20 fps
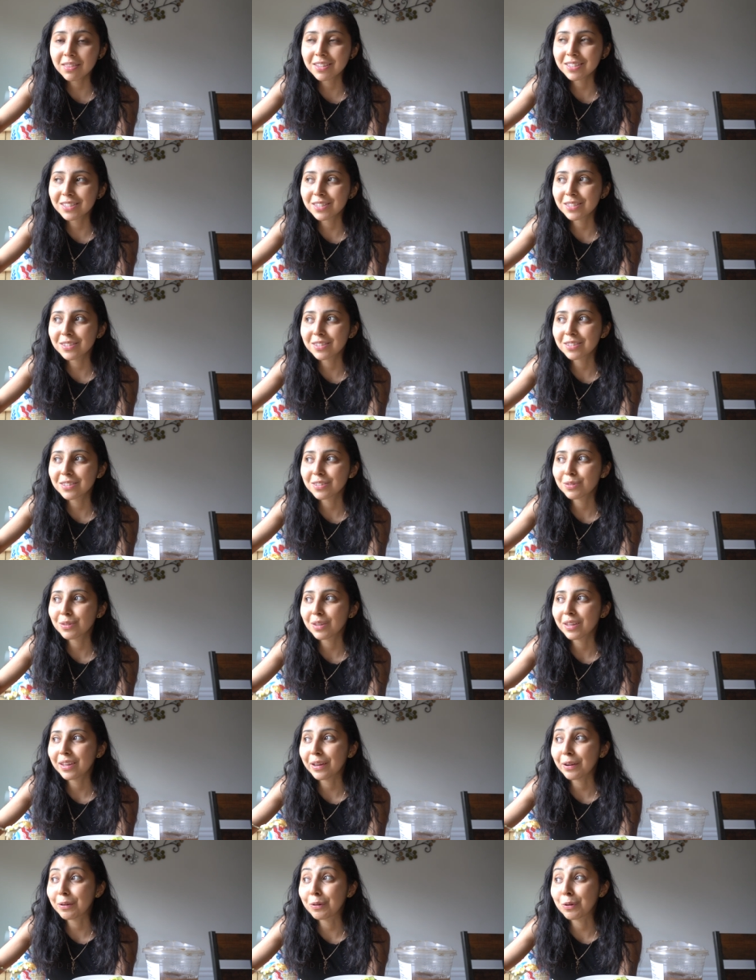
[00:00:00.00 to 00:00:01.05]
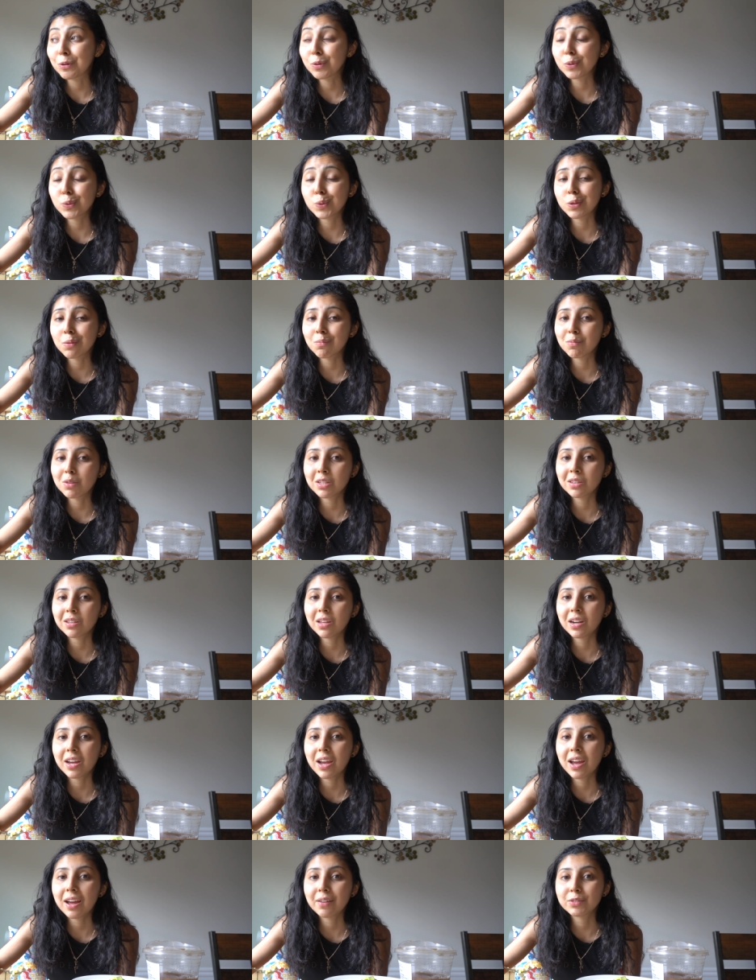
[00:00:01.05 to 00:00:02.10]
This is, I don't know, something that
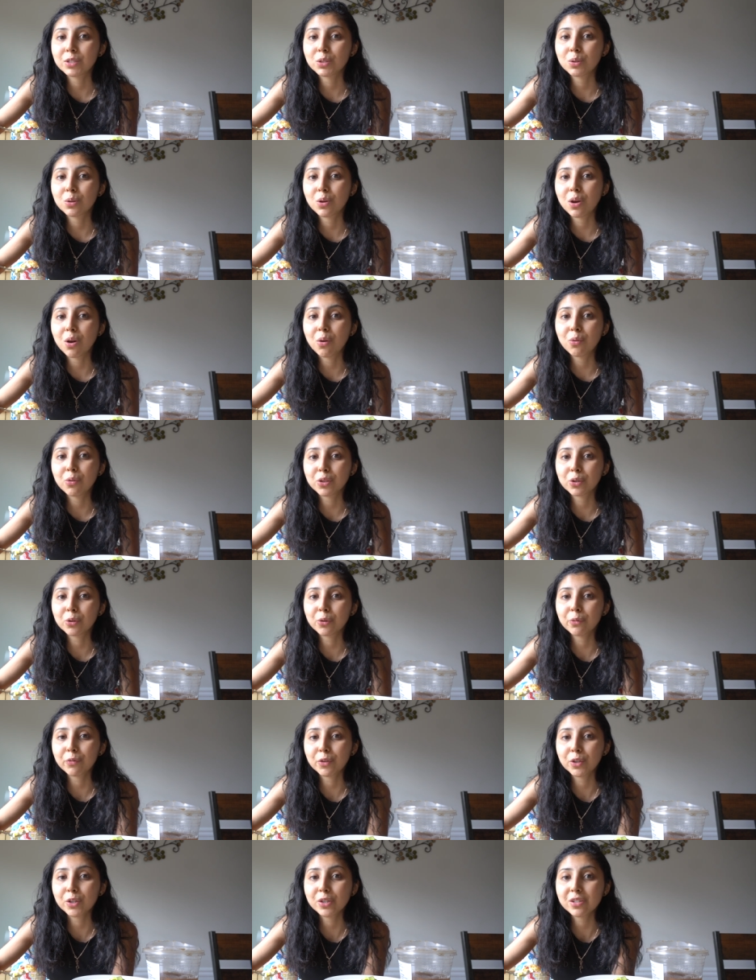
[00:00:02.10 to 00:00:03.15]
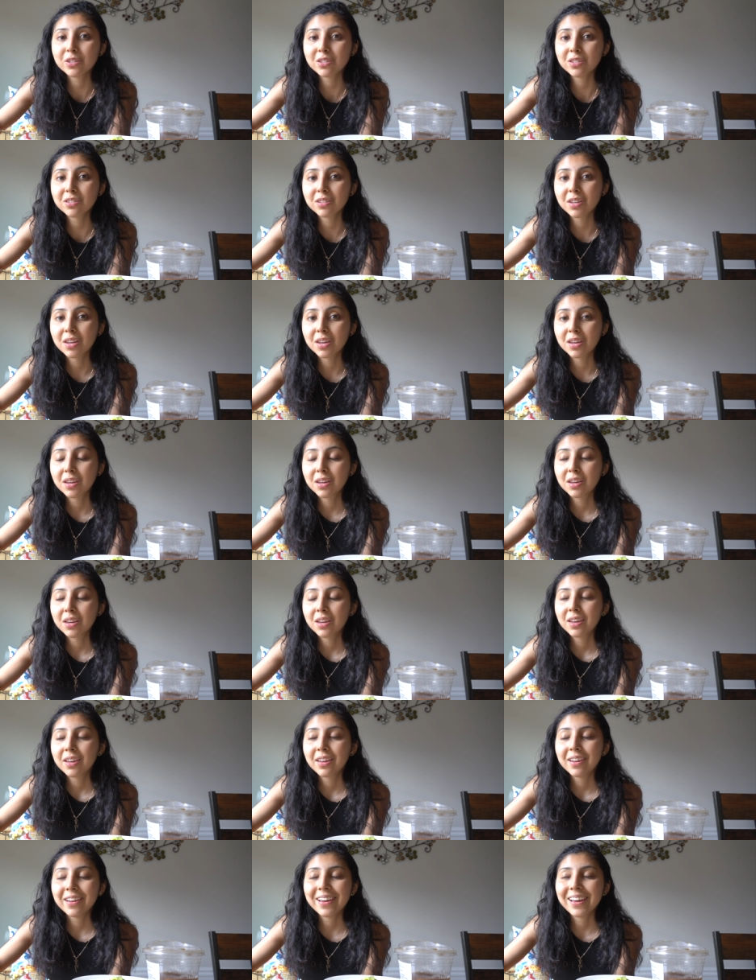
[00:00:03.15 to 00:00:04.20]
I have to go through first.
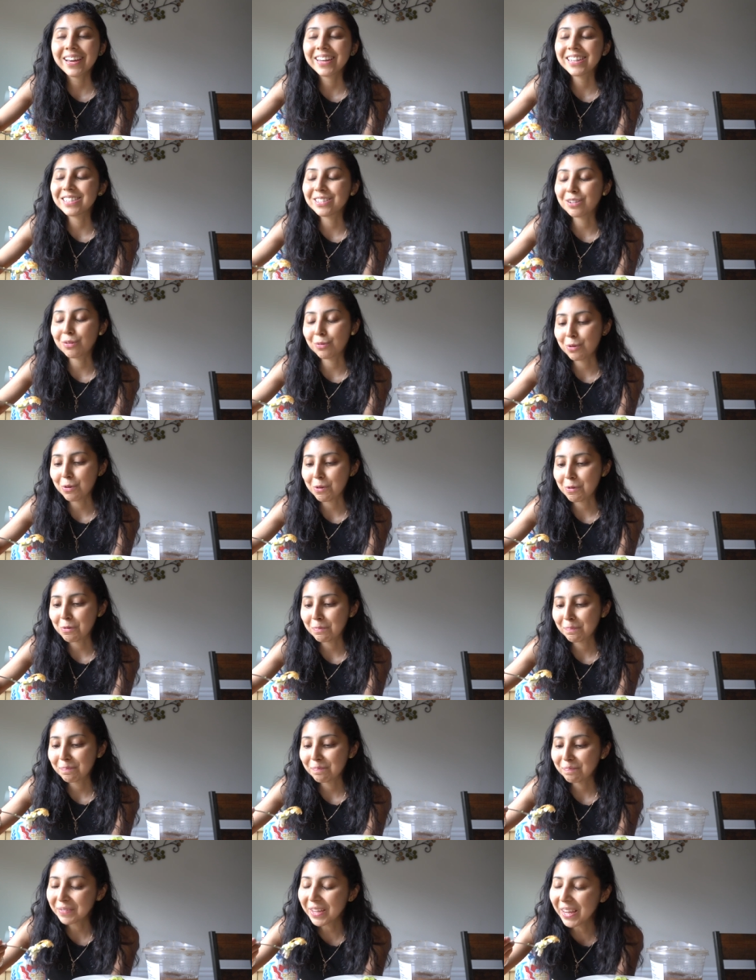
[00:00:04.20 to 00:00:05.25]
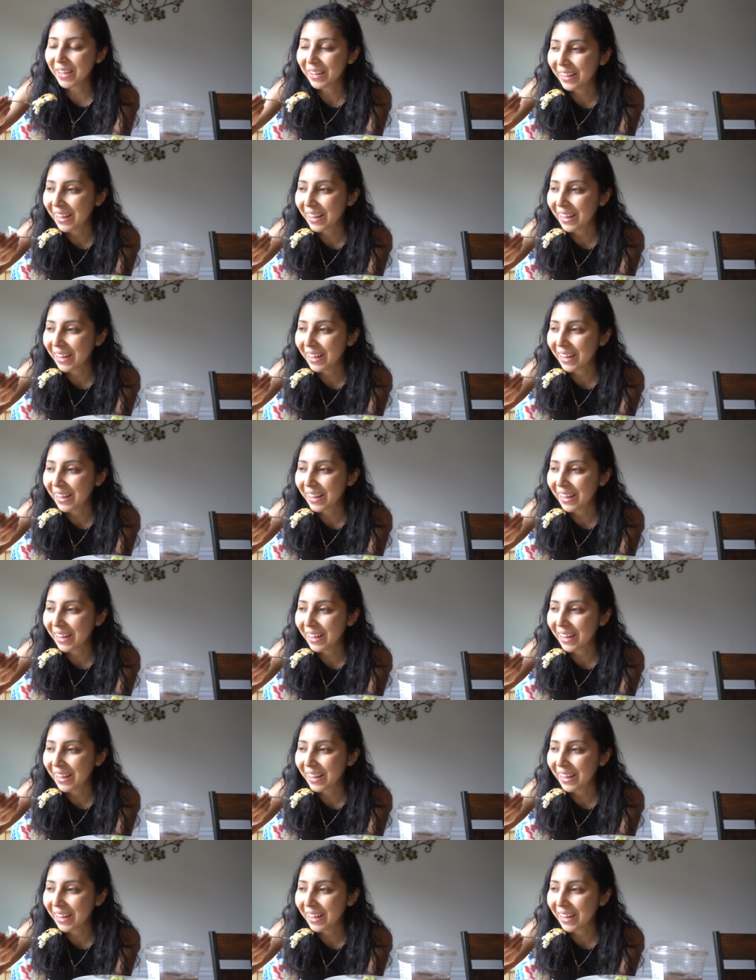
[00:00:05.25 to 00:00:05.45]
I don't know.